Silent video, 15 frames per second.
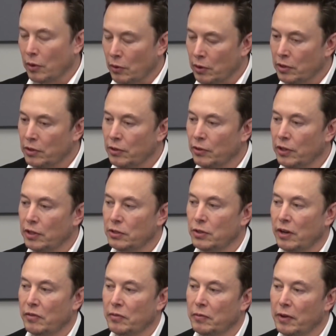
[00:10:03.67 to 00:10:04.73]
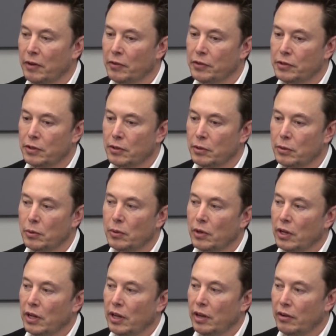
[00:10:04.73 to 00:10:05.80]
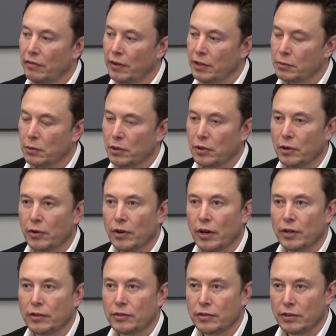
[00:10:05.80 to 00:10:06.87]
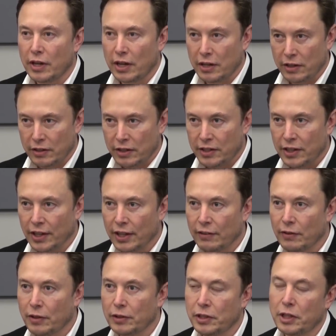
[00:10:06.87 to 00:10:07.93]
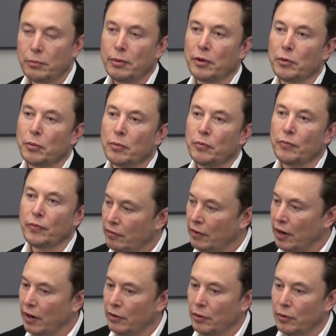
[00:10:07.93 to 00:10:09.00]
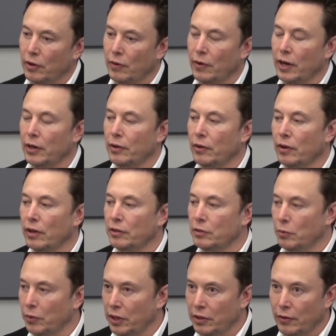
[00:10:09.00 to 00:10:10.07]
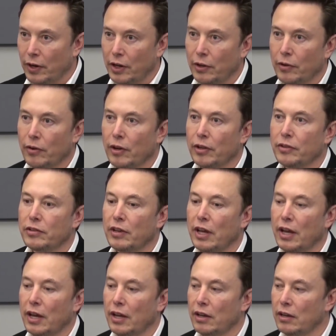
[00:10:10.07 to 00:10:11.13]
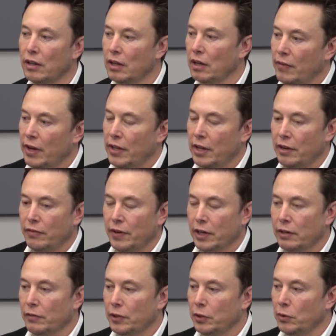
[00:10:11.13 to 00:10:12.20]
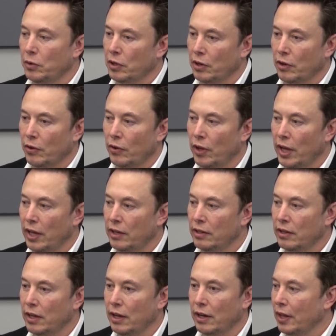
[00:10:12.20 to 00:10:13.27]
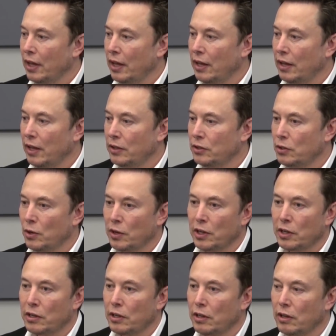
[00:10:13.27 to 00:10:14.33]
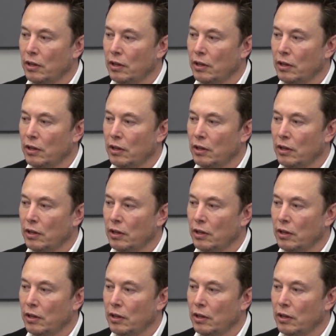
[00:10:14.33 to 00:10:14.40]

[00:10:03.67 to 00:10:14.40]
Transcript: in order to do these, you have to be able to interface with the neurons at a detailed level, and you need to be able to fire the right neurons, read the right neurons, and and then effectively you can create a, a circuit,